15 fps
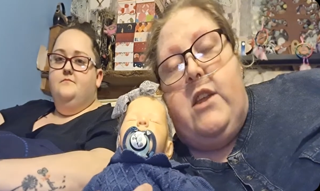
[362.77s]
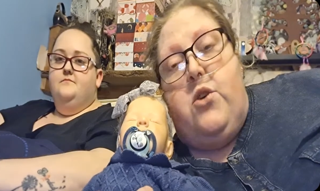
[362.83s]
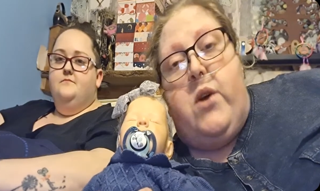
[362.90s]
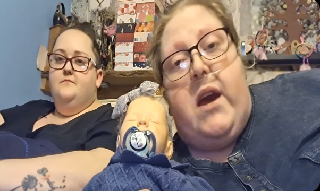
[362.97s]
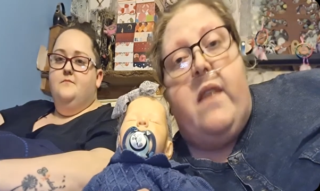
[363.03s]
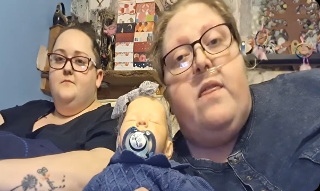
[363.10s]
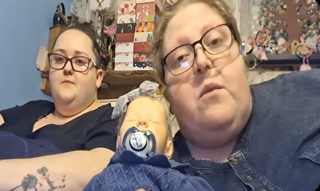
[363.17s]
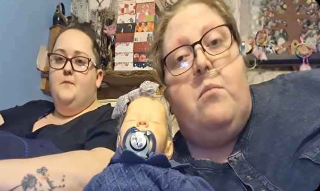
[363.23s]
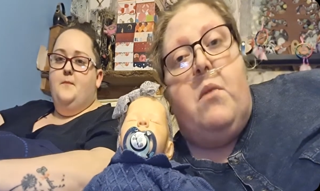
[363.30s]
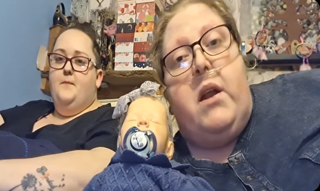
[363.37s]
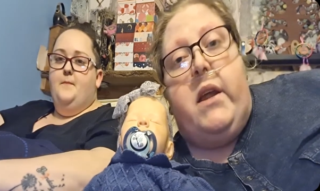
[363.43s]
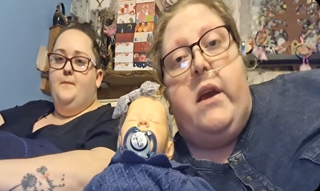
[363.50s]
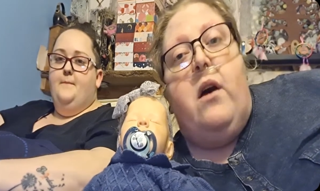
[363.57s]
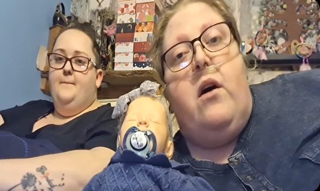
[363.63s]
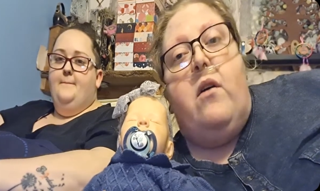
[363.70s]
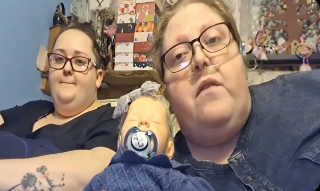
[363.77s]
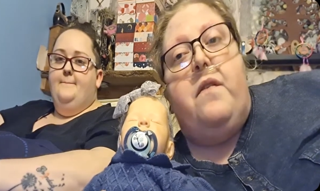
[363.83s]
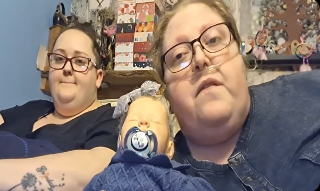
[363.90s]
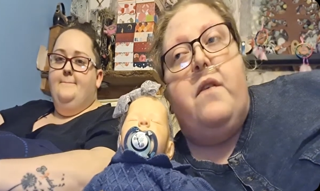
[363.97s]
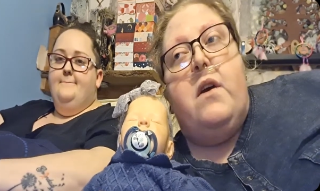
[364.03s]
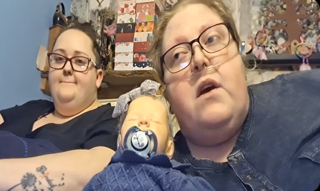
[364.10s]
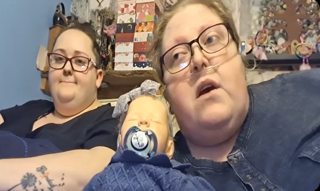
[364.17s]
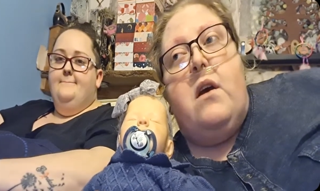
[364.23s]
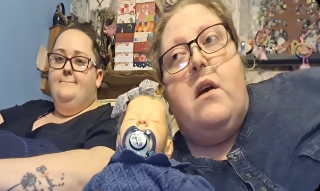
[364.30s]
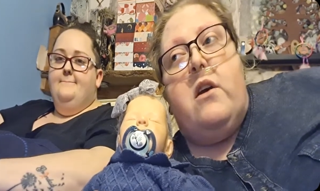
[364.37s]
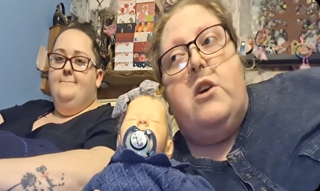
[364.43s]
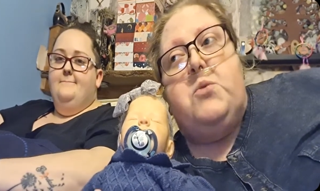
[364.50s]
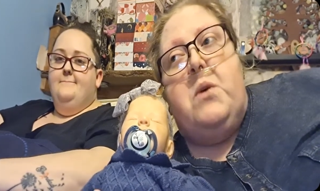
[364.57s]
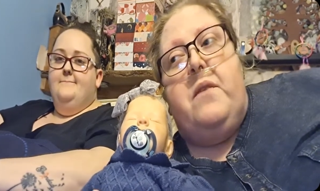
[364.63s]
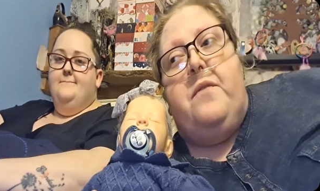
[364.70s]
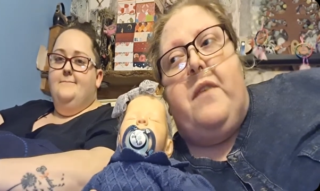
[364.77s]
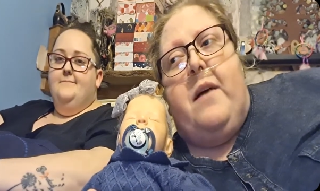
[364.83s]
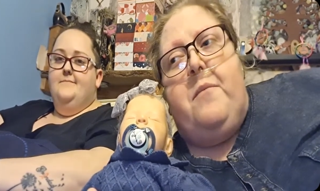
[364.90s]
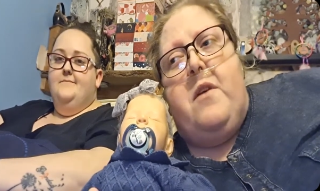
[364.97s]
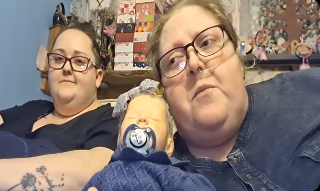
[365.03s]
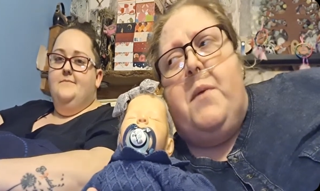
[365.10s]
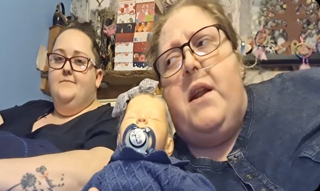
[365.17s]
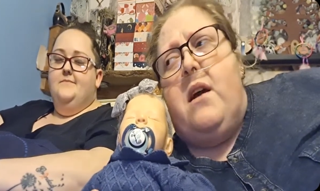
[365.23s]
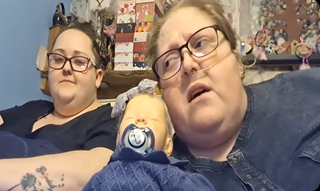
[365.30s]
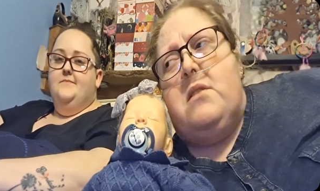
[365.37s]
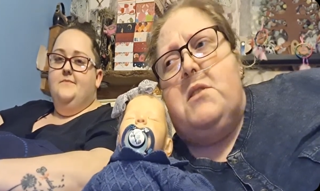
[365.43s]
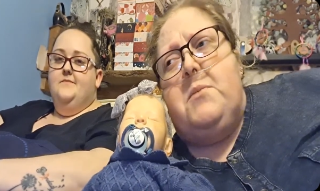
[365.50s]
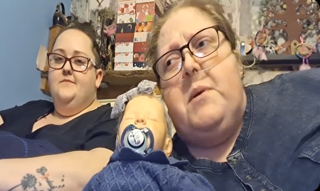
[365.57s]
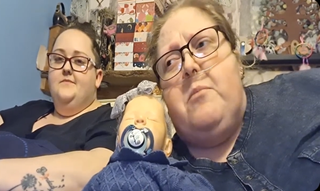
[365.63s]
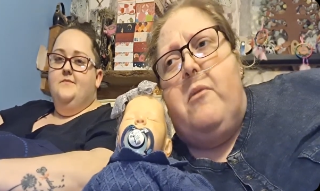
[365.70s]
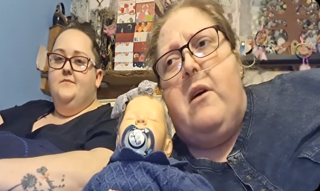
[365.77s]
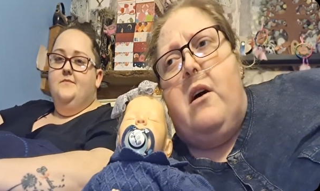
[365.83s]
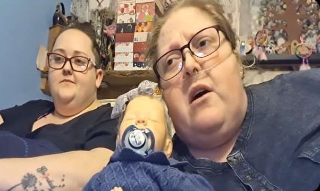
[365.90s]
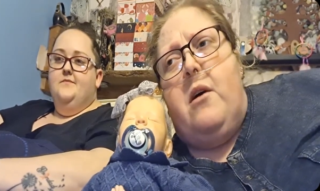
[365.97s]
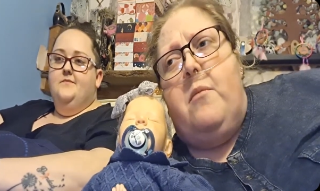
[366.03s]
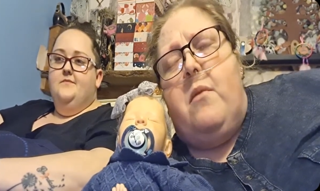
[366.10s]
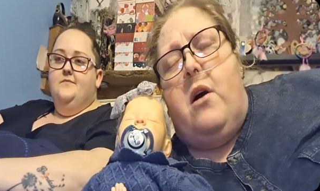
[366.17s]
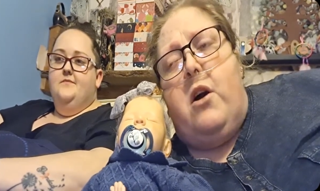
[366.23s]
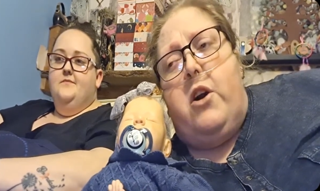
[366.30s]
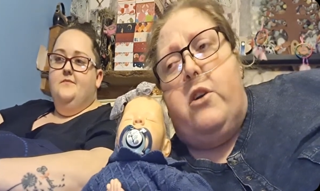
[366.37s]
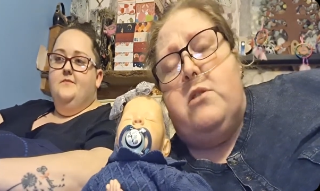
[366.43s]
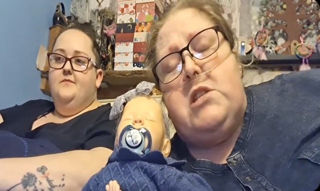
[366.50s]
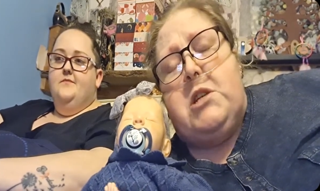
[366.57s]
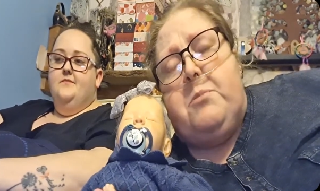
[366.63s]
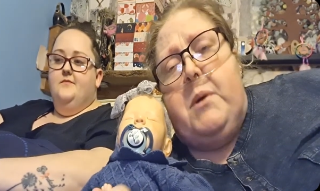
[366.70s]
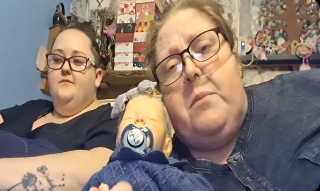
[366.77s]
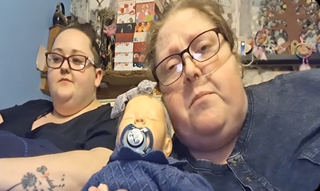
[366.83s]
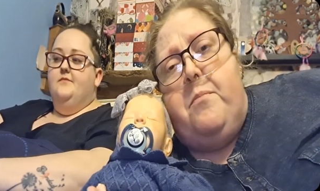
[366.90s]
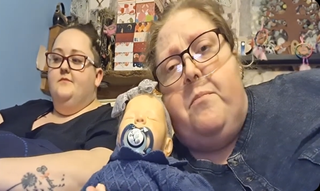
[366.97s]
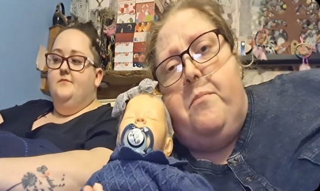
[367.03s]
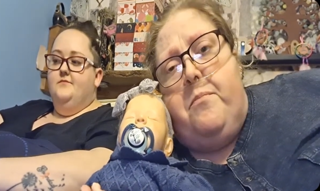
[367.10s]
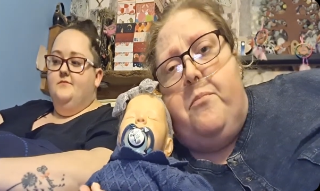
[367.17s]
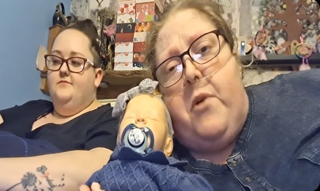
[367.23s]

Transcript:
Speaker 1: you get the money off. Because we've uh, we've been asked to be um, our girls to be mm.